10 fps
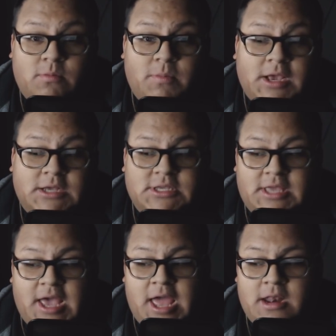Because
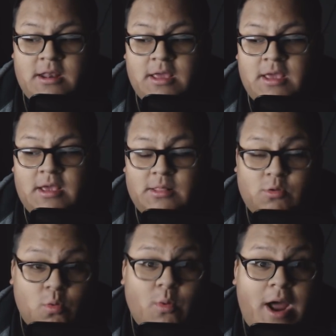again,
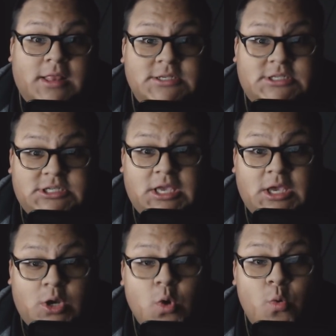we wanted to
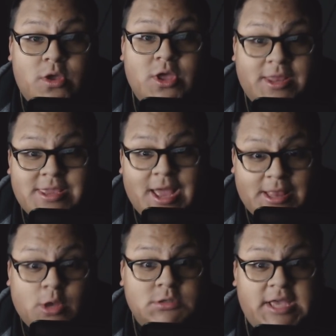see who was going to
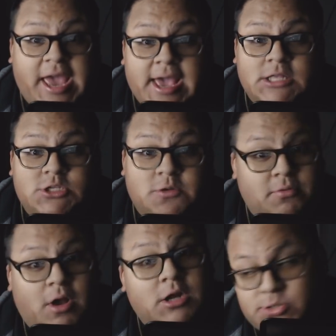get those hands of
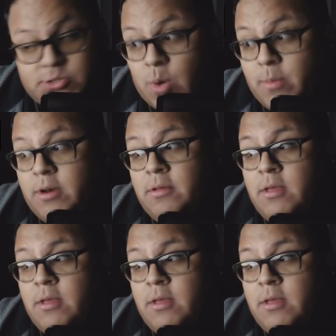Braun Strowman.